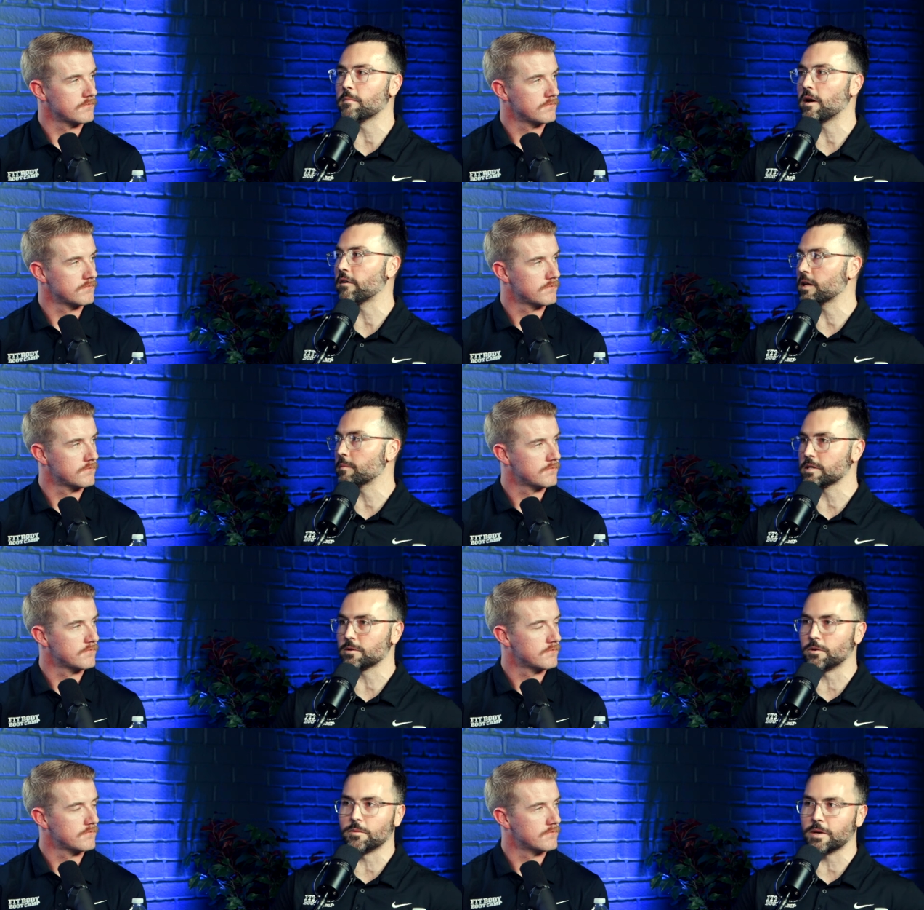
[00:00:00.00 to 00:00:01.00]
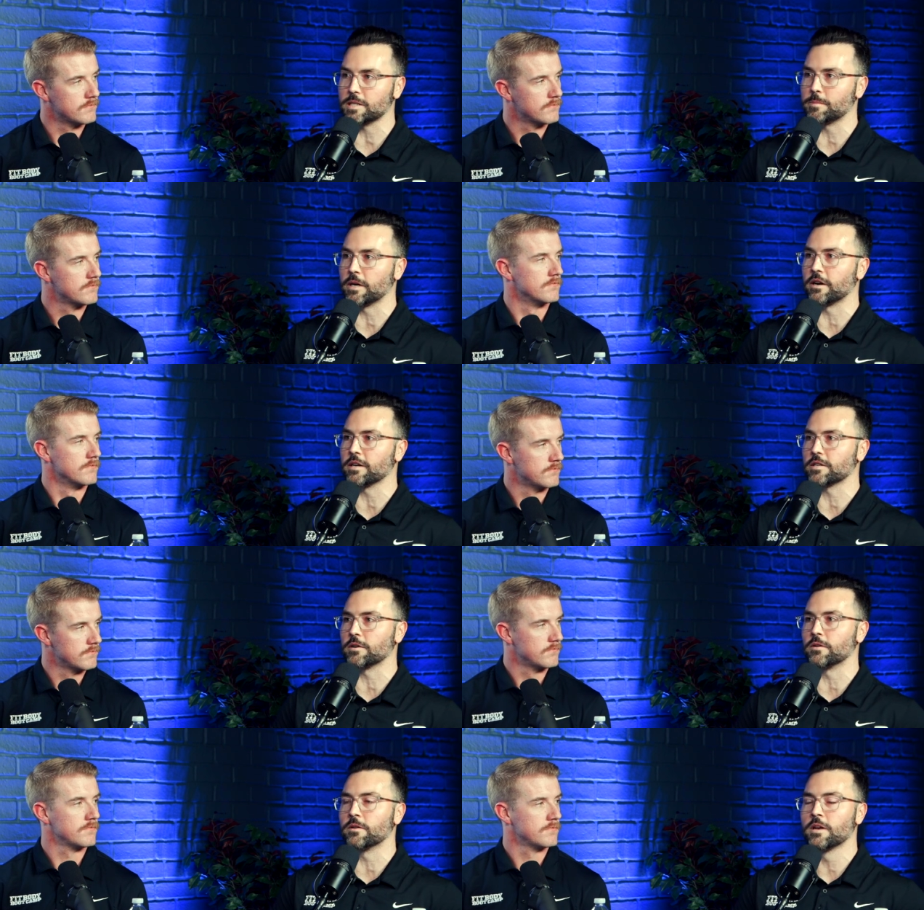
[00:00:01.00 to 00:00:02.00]
Speaker 1: about like my soul, my spirit.
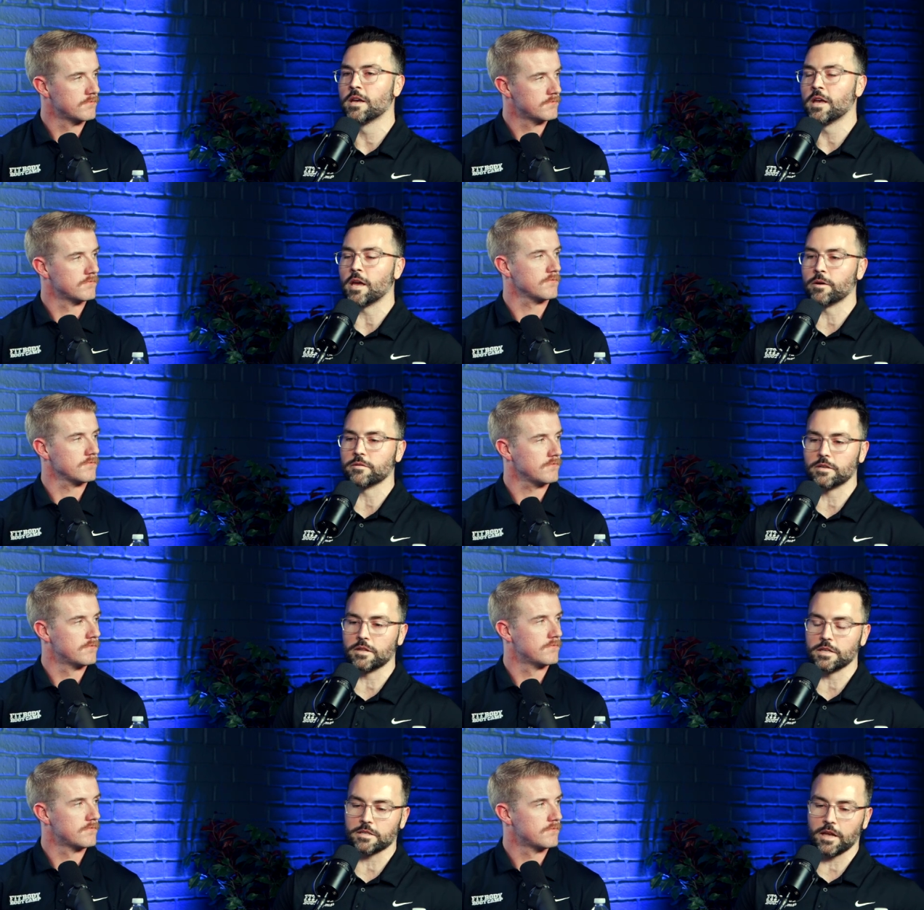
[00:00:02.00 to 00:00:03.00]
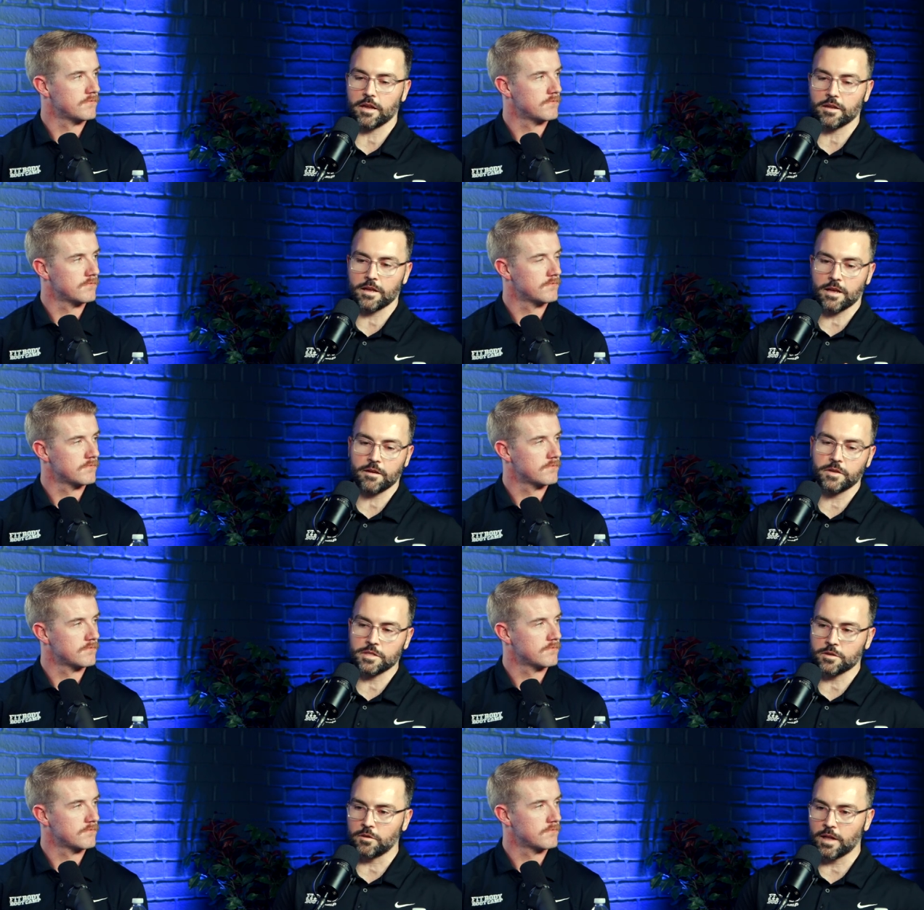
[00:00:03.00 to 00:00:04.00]
So it went to this like
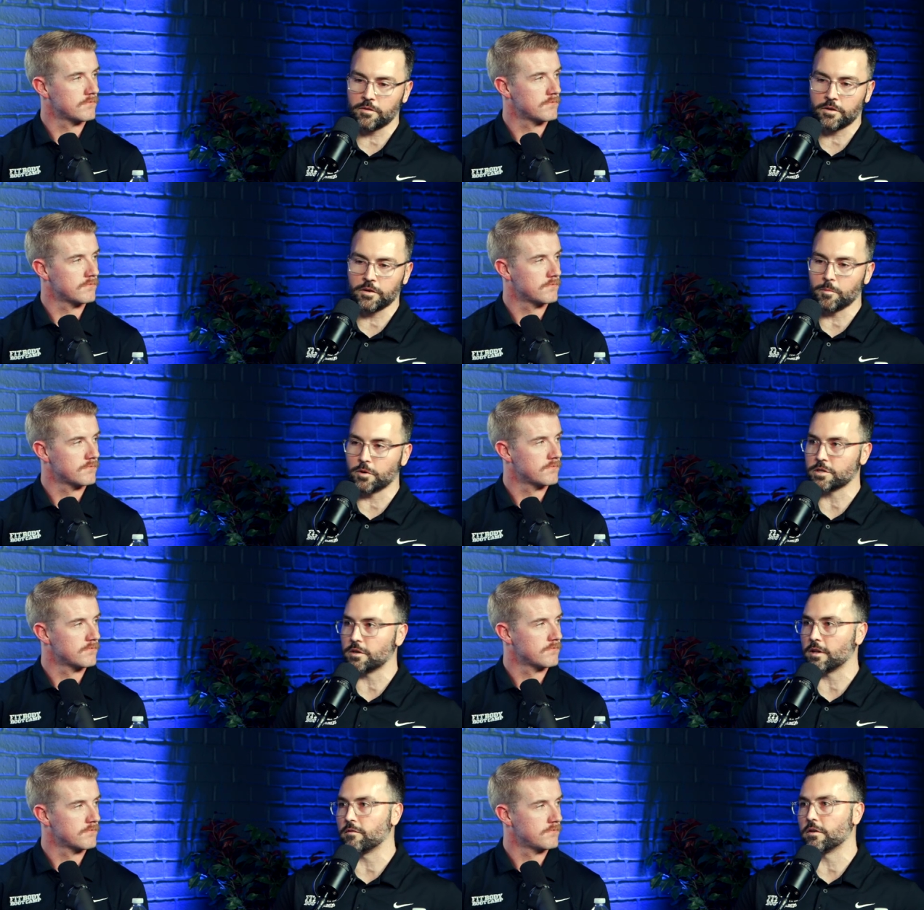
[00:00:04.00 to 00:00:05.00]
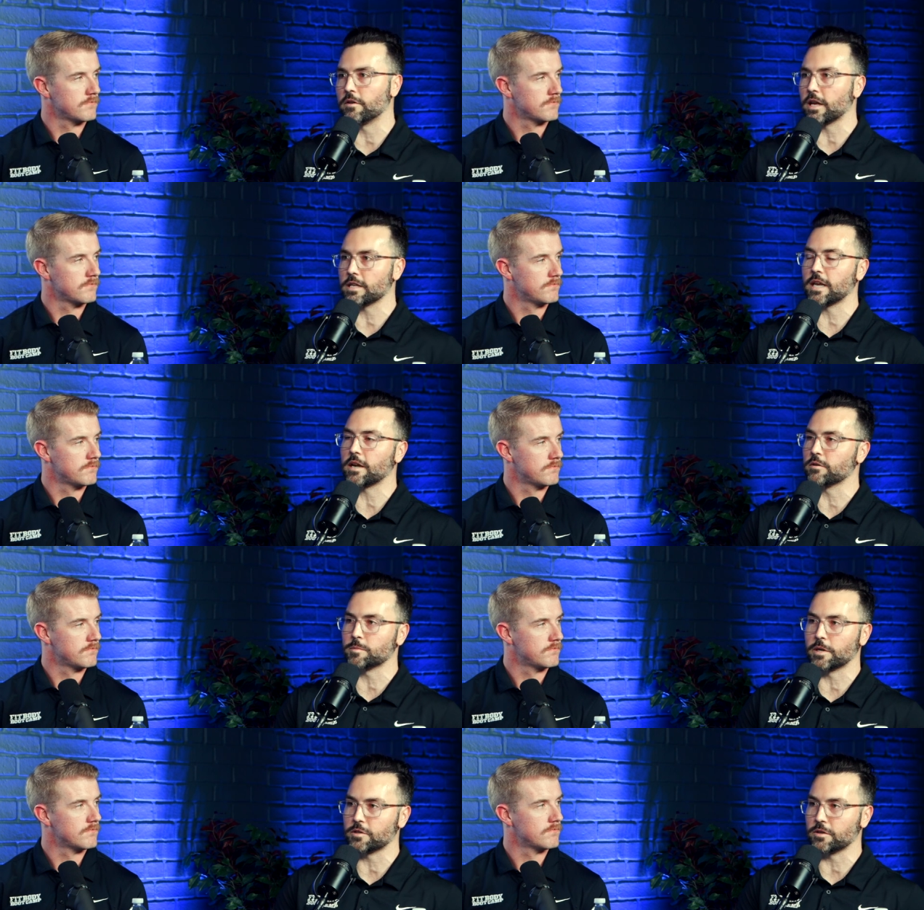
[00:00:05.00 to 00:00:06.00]
physical level, emotional level, like
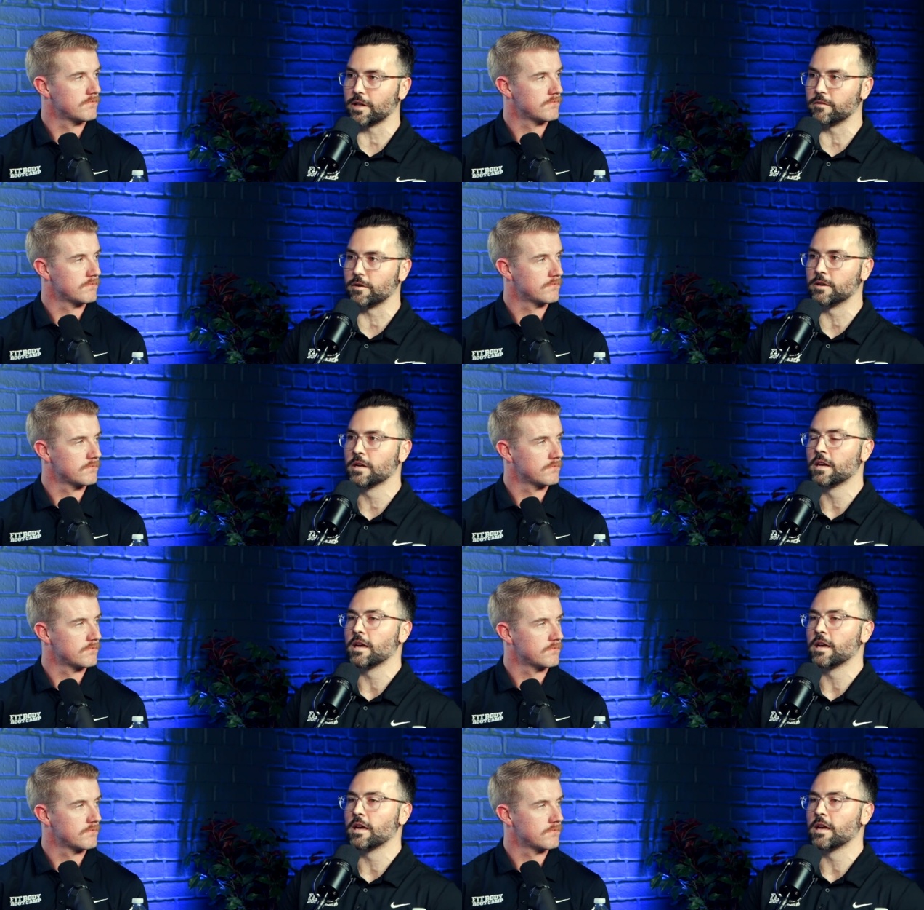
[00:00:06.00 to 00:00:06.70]
psycho-spiritual level.